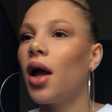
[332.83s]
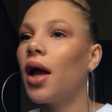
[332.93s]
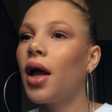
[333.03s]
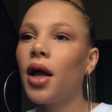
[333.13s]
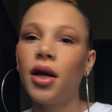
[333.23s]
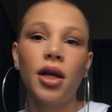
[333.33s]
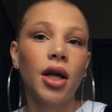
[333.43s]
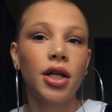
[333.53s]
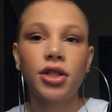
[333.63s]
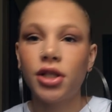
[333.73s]
And
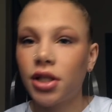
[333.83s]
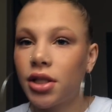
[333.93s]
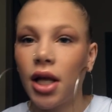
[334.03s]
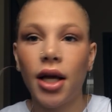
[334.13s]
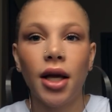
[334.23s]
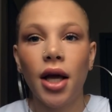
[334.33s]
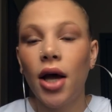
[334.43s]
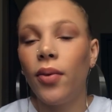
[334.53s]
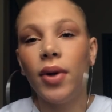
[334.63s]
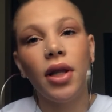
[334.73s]
it's just like,
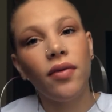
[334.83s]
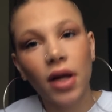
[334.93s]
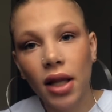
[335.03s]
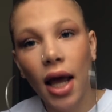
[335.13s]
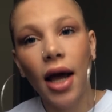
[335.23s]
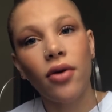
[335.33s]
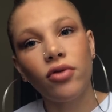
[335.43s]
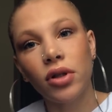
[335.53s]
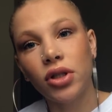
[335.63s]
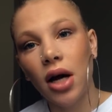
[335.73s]
we leave it at that. I don't
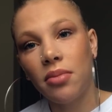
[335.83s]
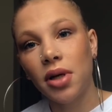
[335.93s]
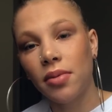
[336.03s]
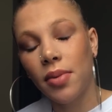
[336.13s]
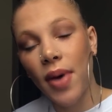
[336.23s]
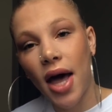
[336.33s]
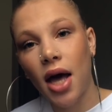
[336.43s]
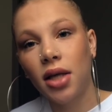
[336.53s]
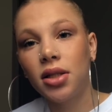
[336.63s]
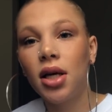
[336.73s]
really try to bring up the
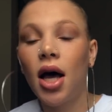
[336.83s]
past.